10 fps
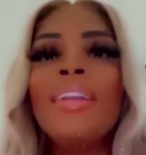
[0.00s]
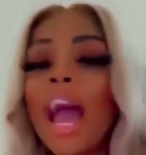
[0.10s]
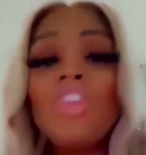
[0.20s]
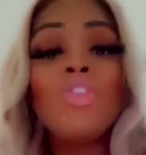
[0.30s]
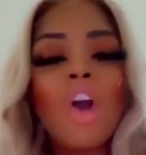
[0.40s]

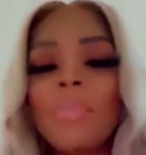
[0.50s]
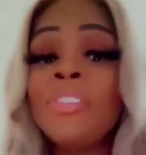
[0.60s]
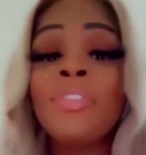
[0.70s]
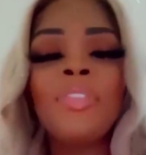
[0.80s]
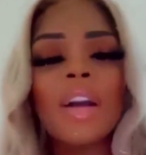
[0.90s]
Now you got
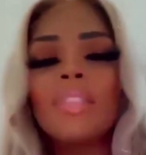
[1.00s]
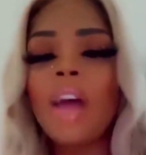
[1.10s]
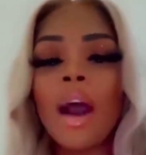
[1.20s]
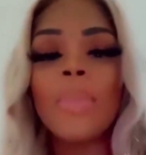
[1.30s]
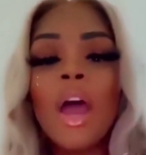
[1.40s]
me
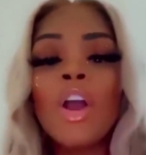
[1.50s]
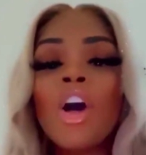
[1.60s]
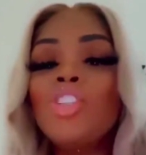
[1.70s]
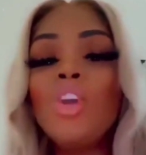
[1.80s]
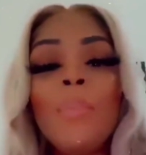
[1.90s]
fucked up.
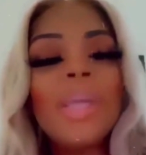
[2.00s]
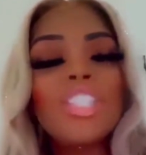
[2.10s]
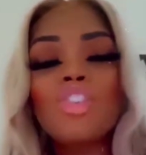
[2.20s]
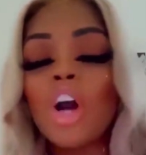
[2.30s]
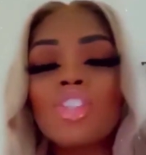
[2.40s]
Because you
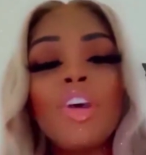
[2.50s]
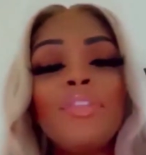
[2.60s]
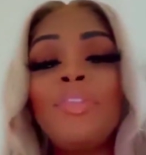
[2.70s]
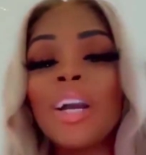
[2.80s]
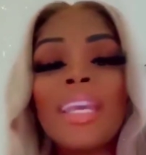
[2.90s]
bitches are
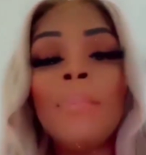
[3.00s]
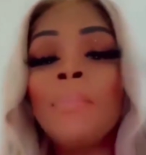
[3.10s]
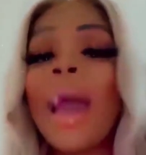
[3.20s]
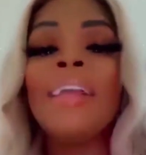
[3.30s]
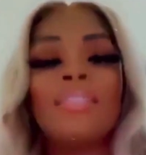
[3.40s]
so
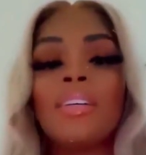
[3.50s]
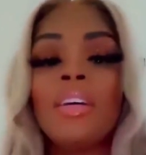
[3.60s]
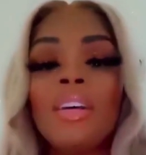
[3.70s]
fucking mad.